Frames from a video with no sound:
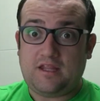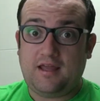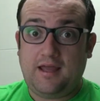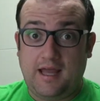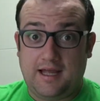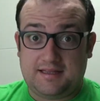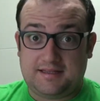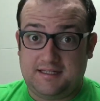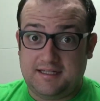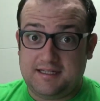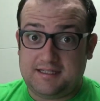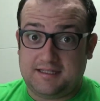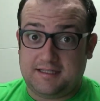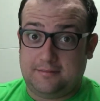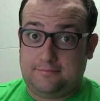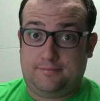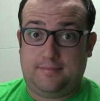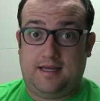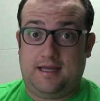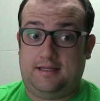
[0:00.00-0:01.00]
it took
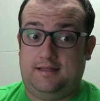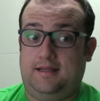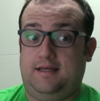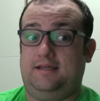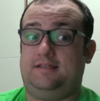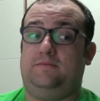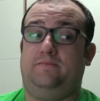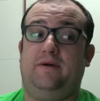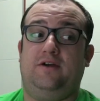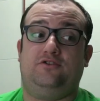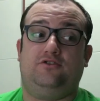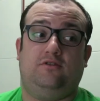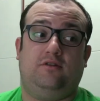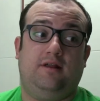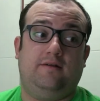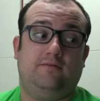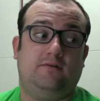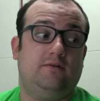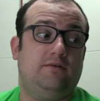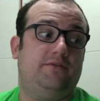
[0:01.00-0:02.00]
up at like special
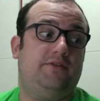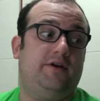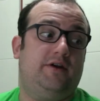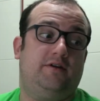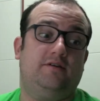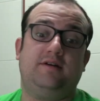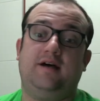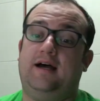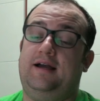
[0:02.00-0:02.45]
level there.